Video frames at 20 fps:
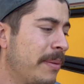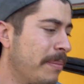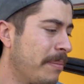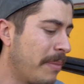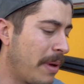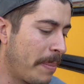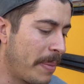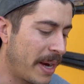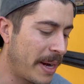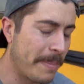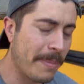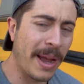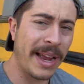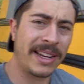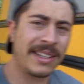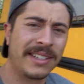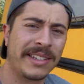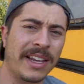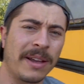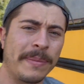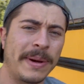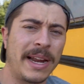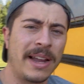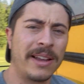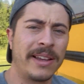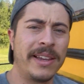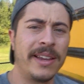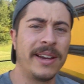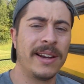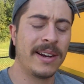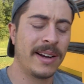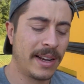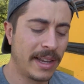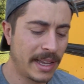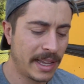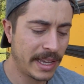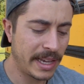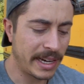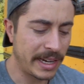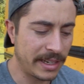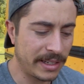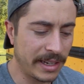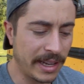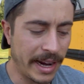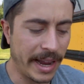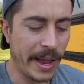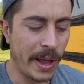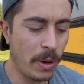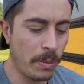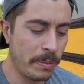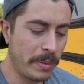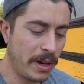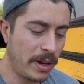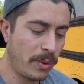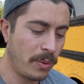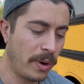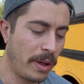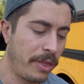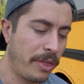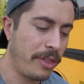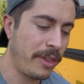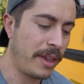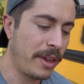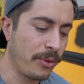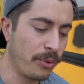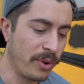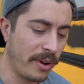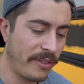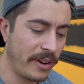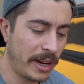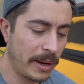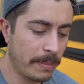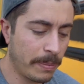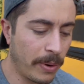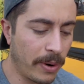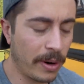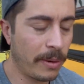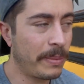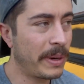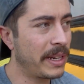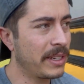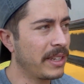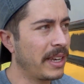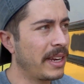My buddy Mike's coming out here and he's gonna help me with the riveting part, because I